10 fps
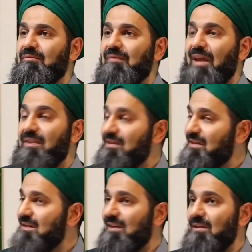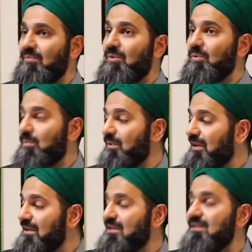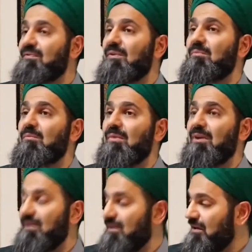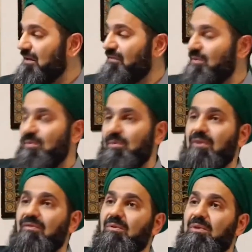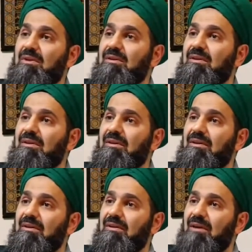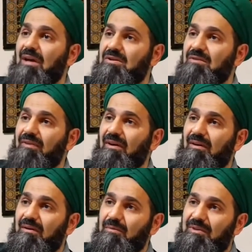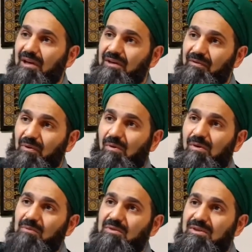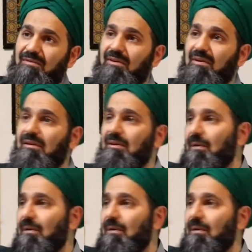And this is not something we bring. This is from, if you read Ash-Shifa, Ta'rif Huquq al-Mustafa,